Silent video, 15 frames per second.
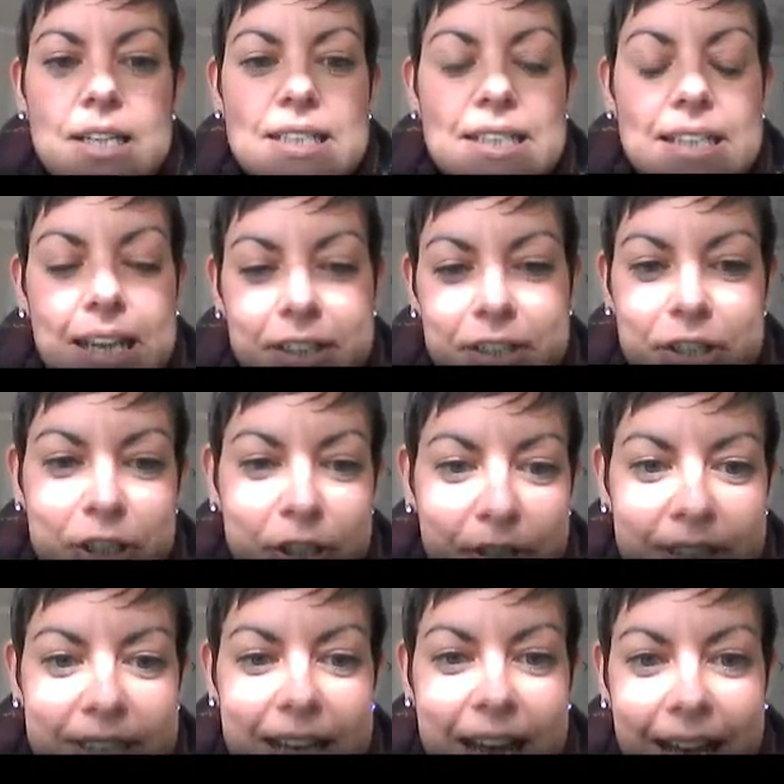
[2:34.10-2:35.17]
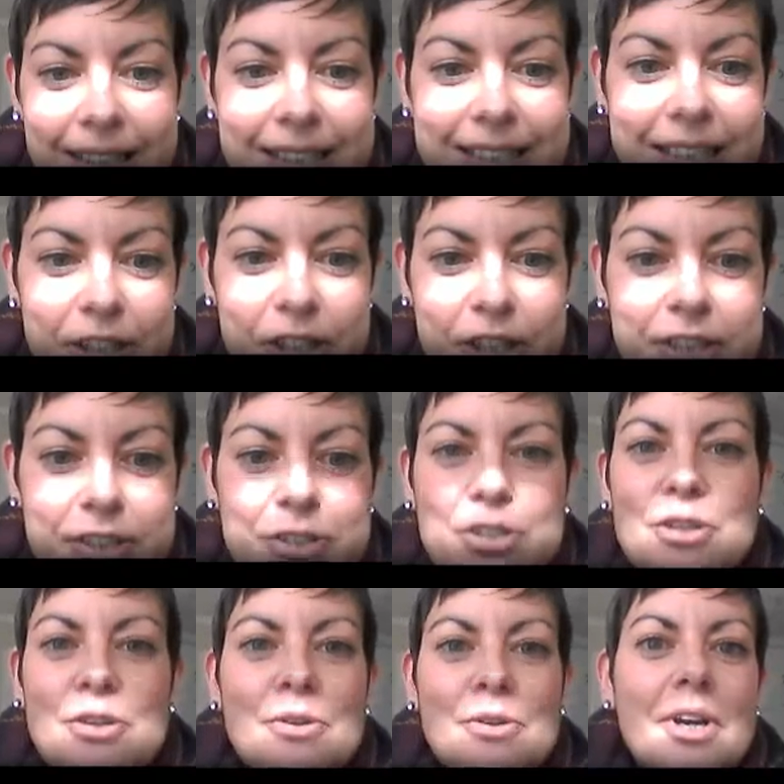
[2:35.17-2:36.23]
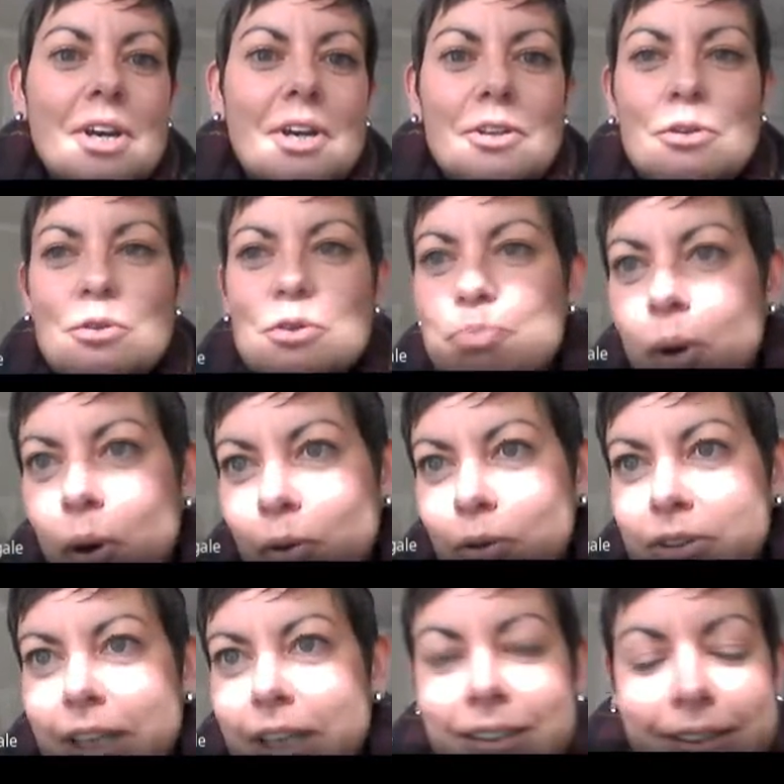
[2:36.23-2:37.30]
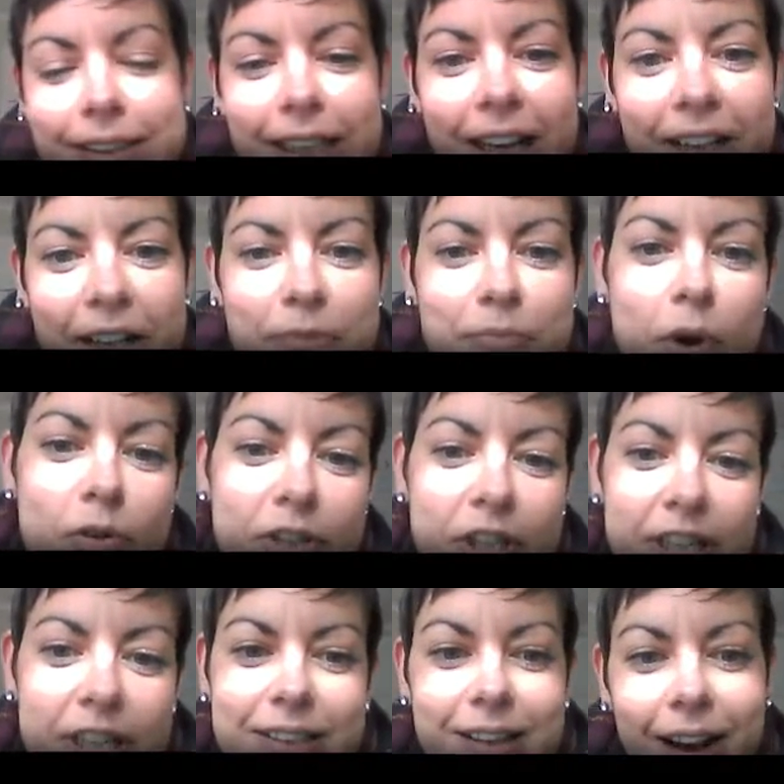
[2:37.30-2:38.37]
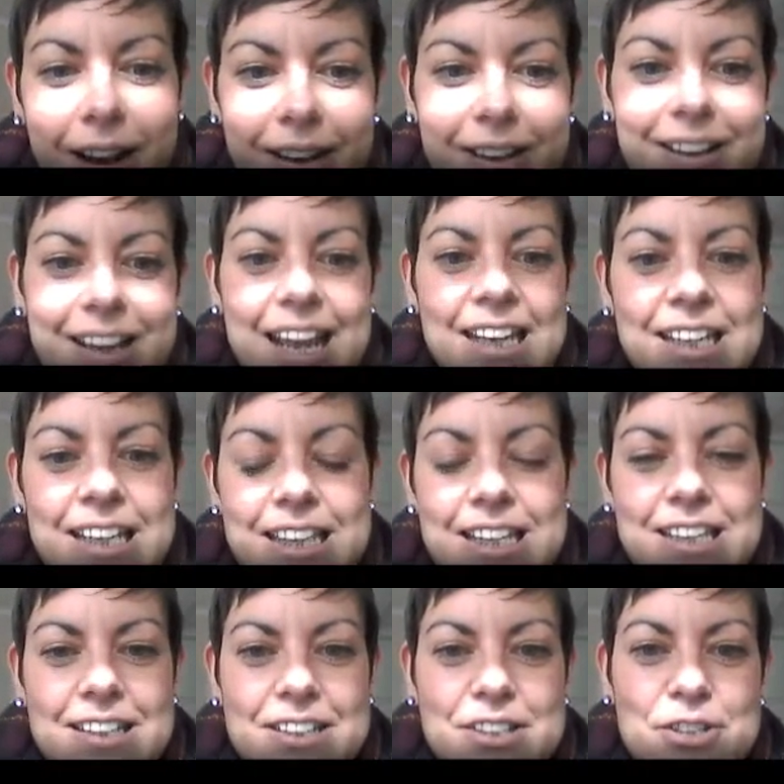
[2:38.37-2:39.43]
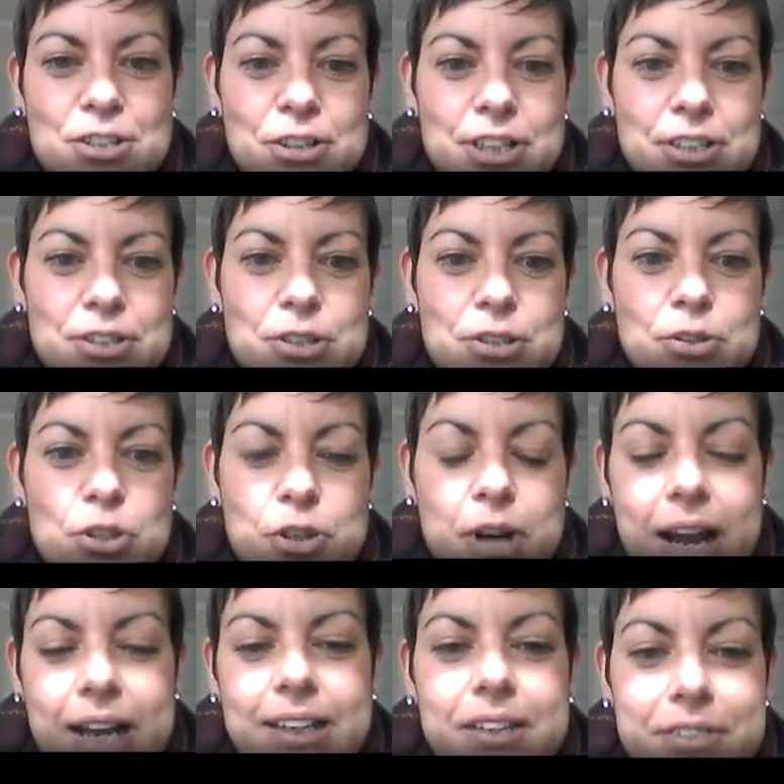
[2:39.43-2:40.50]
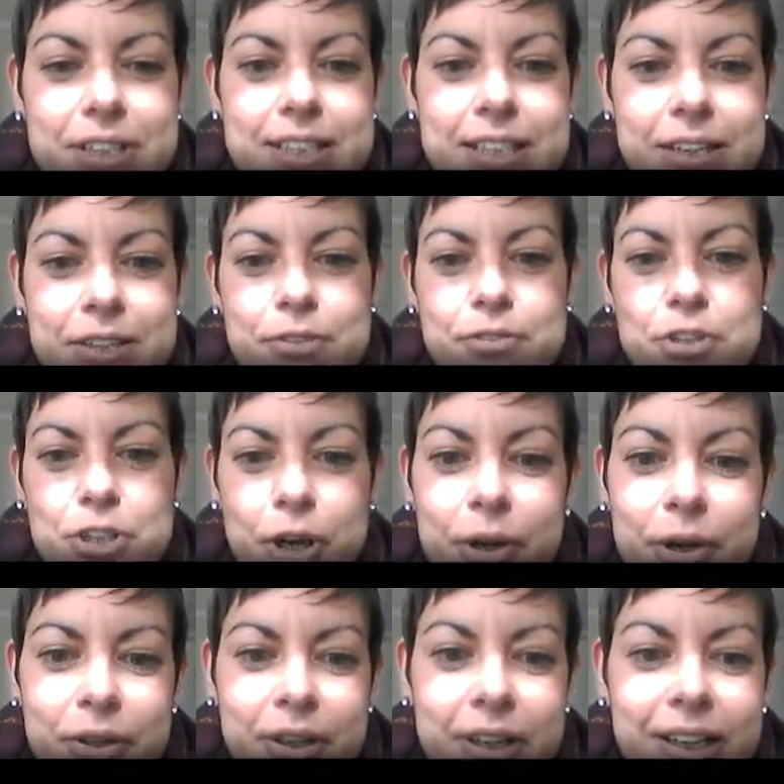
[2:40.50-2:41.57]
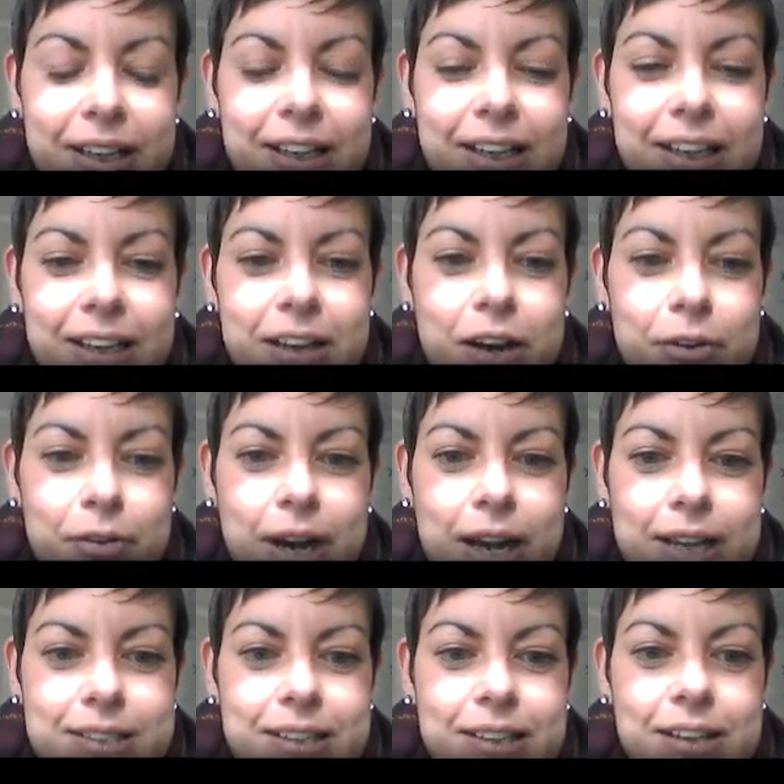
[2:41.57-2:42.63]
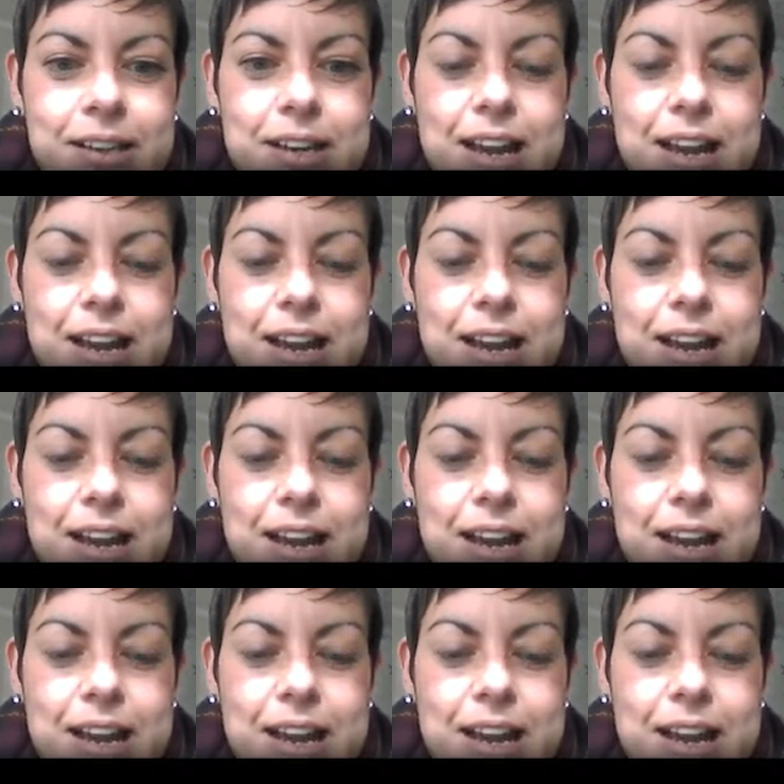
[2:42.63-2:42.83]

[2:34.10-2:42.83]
to get students and teachers to use bold, underline, emojis, color, anything that's going to try and give a sense of tone in our writing.